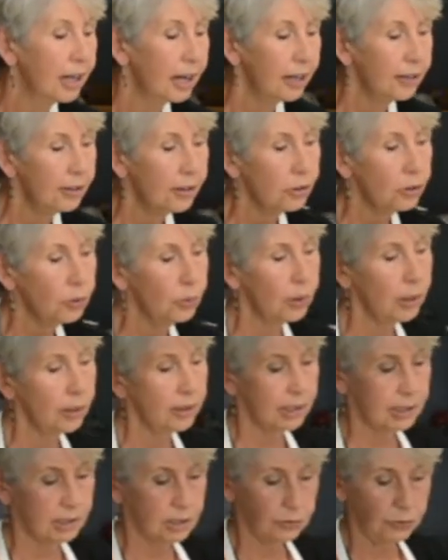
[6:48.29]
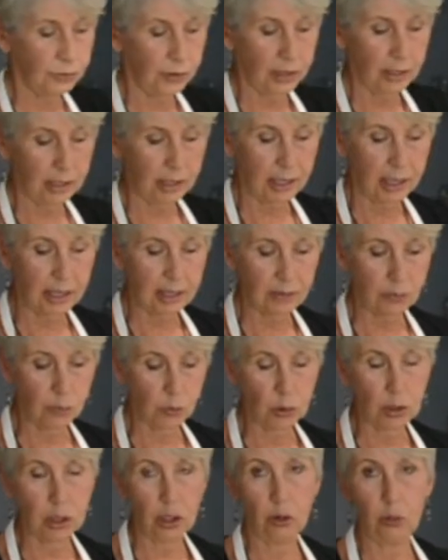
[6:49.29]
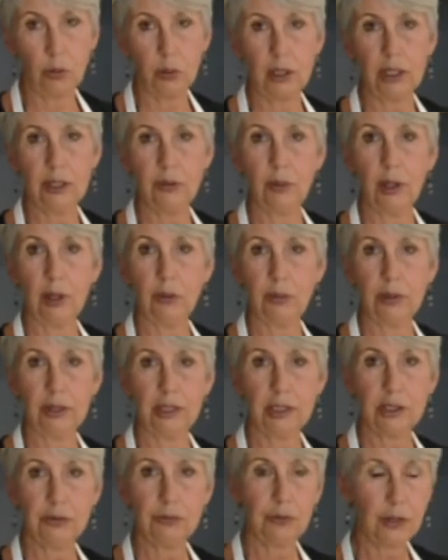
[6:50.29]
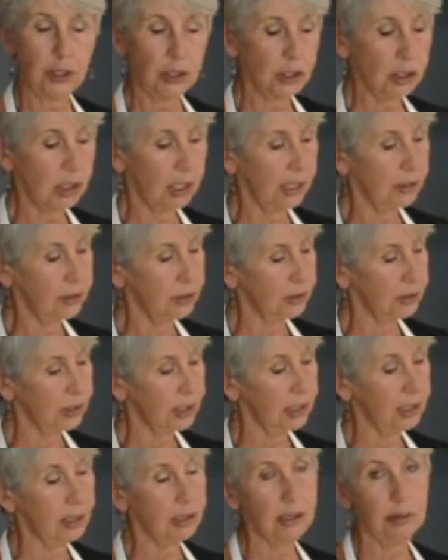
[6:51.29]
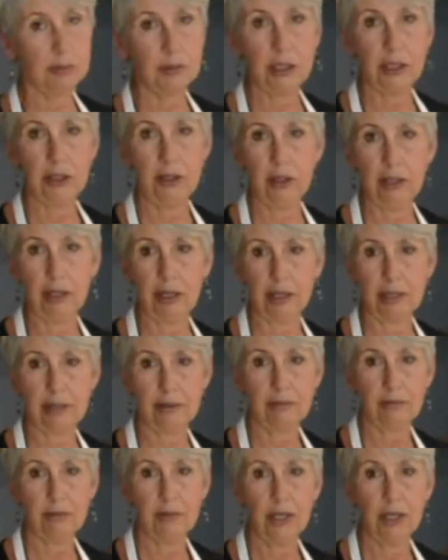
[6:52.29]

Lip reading: Another one that's fun and will go really well with these French lentils is some tarragon,